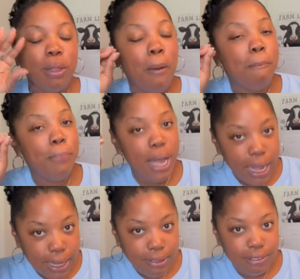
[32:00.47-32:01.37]

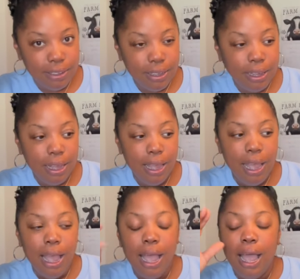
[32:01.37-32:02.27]
But
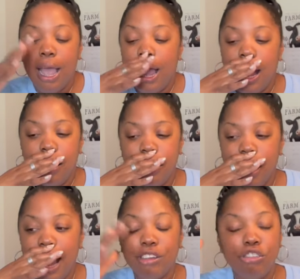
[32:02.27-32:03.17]

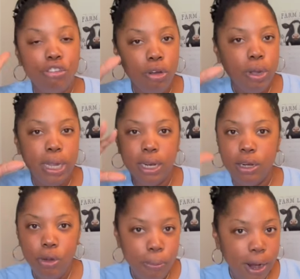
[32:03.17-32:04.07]
I struggled, and the
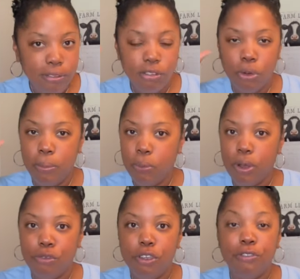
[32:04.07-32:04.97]
new price is going to be
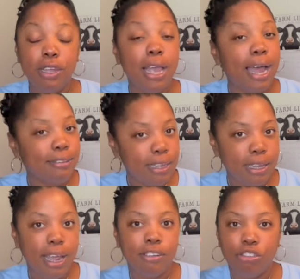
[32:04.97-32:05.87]

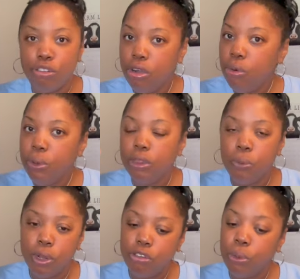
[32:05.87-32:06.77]
$150. I struggled with the
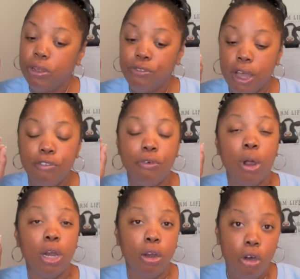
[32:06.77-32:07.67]
$125 for
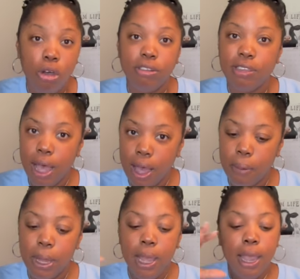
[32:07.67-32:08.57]
a long time,
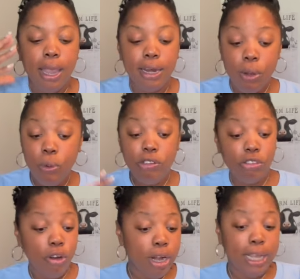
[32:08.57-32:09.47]
and then we
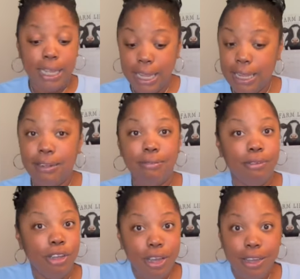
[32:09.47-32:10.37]
started getting
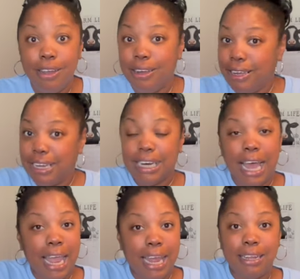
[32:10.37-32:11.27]
good
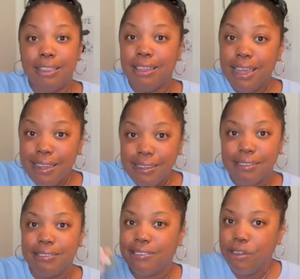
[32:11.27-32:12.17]
like
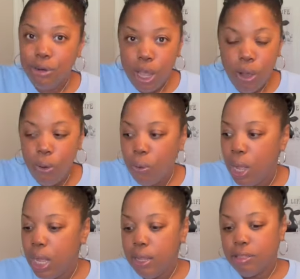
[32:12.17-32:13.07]
this, you know,
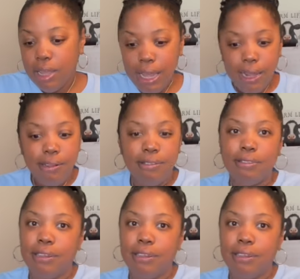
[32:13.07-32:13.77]
things.